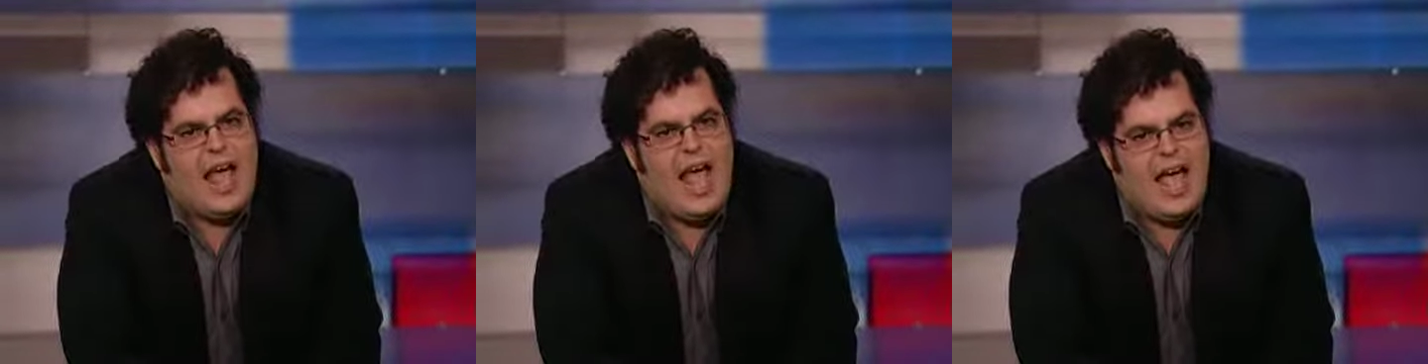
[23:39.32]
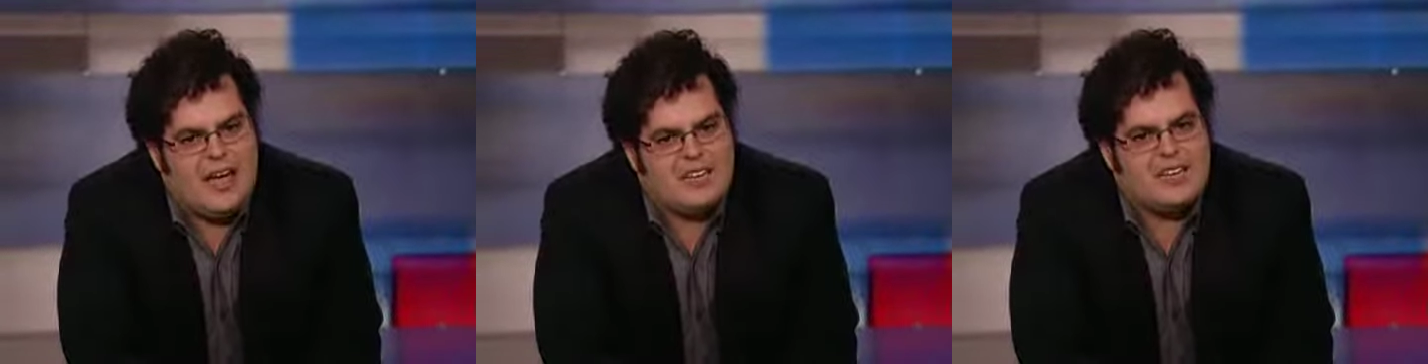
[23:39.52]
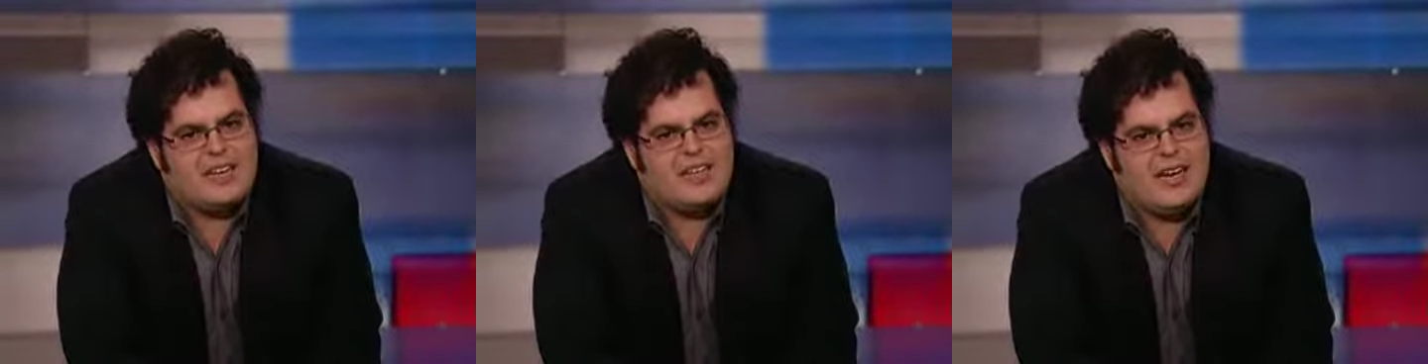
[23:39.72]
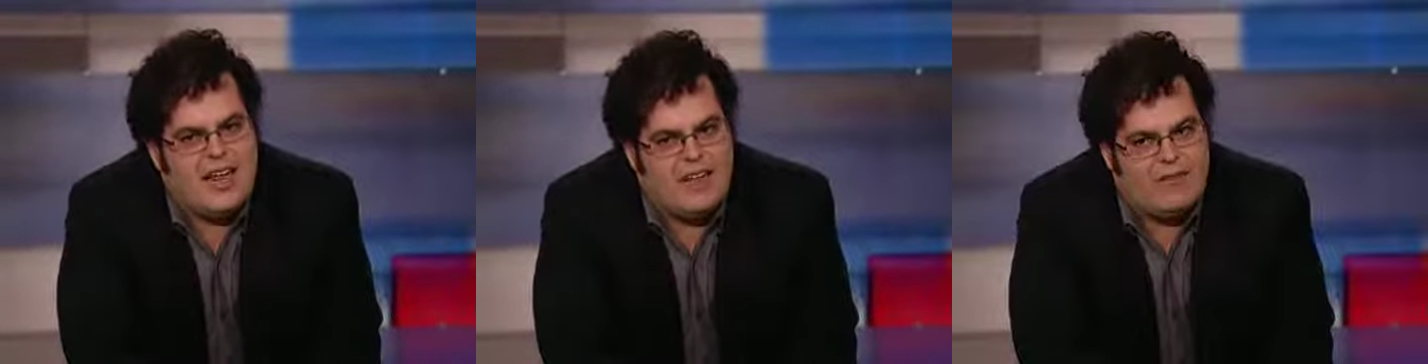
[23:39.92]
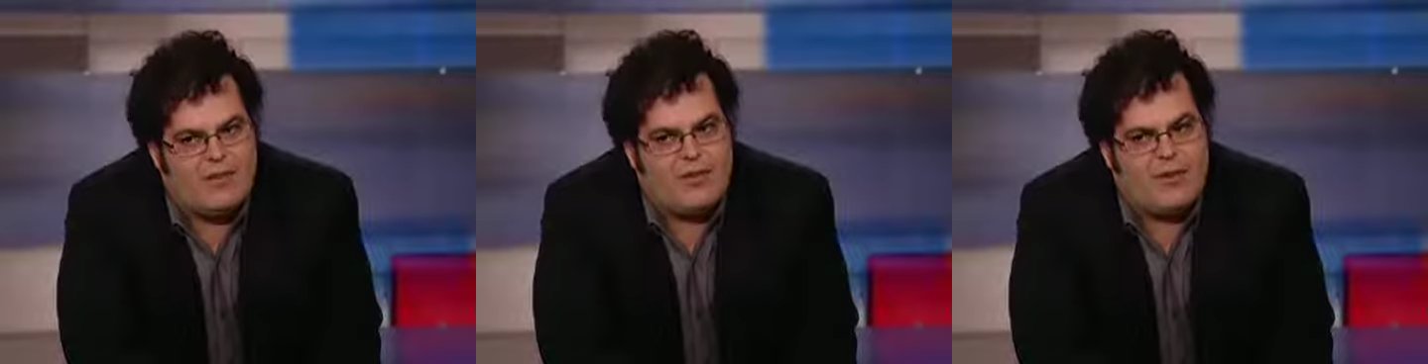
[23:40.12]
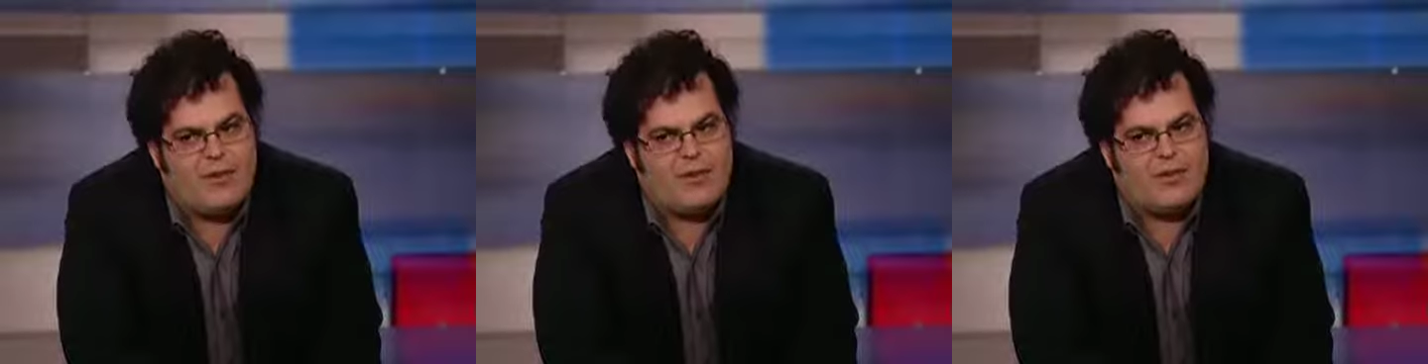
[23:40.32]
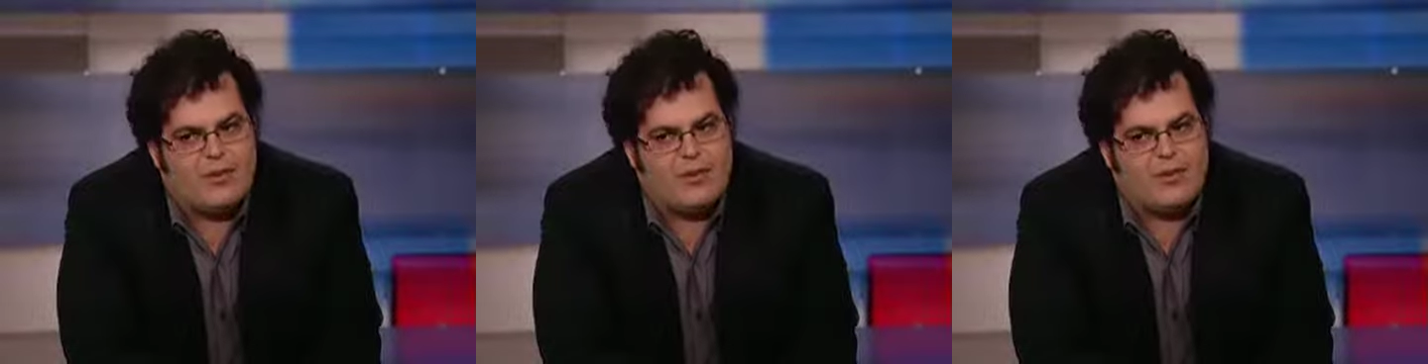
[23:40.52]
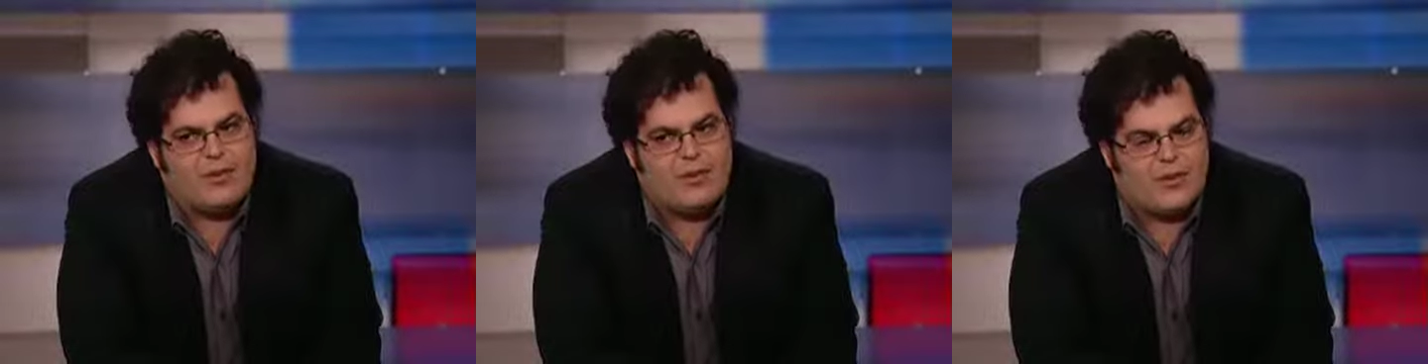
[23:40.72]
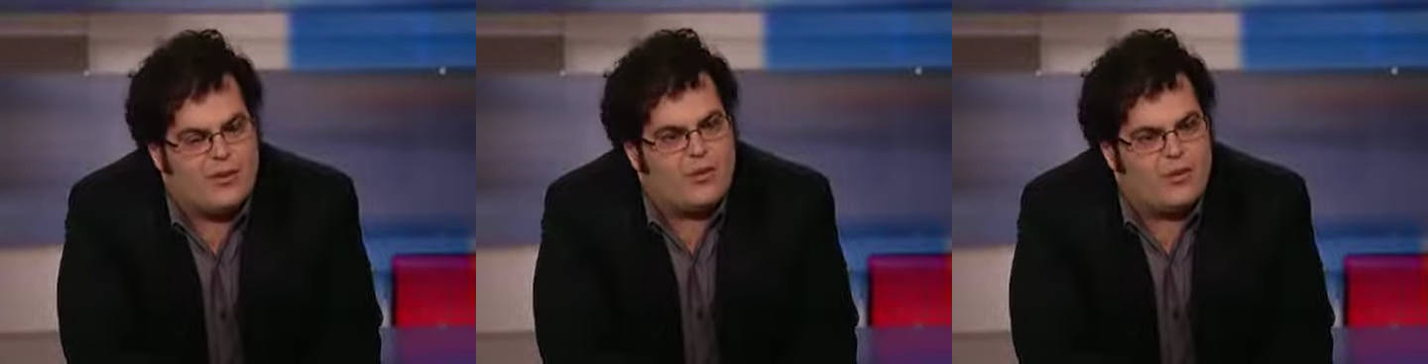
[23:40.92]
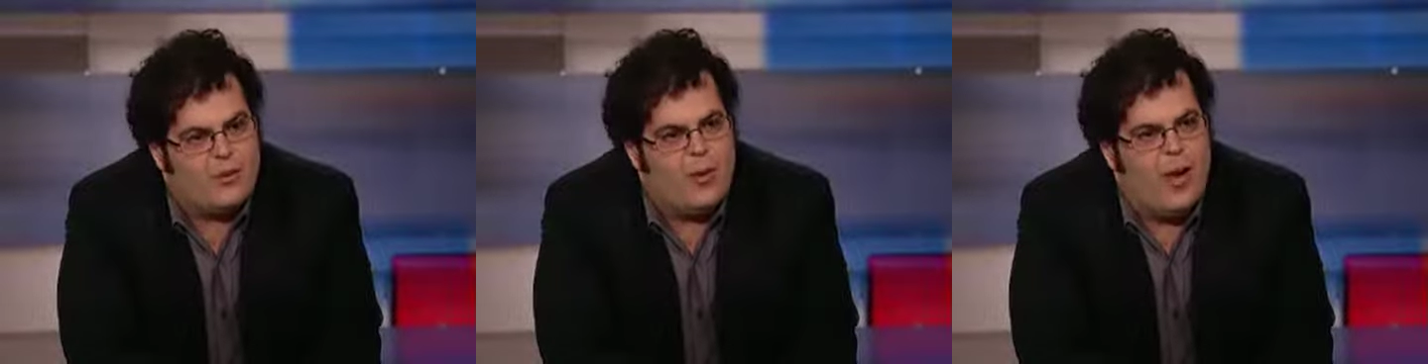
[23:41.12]
has it ever
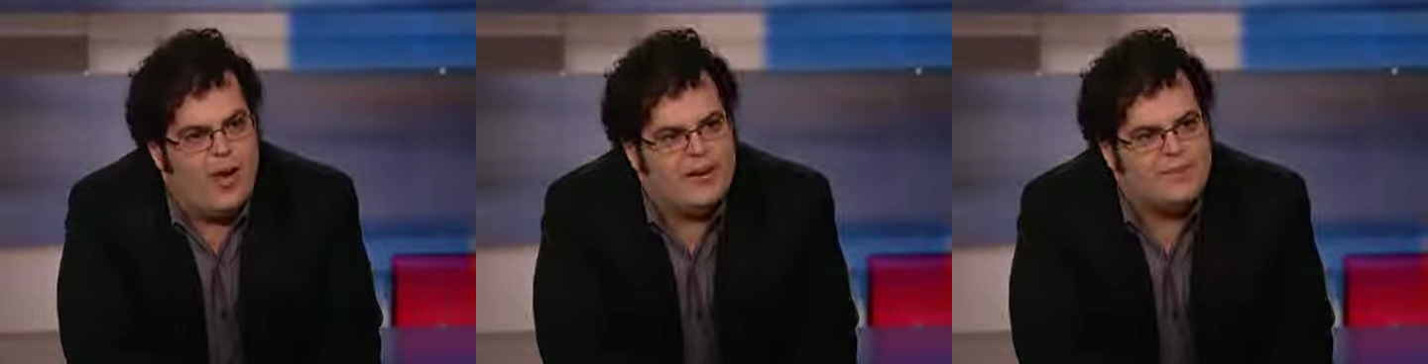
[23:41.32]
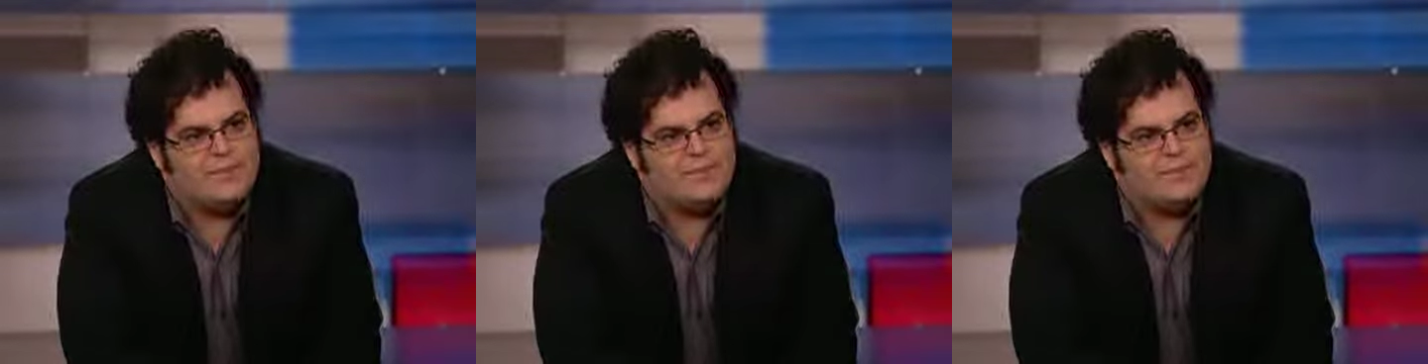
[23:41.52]
turned you on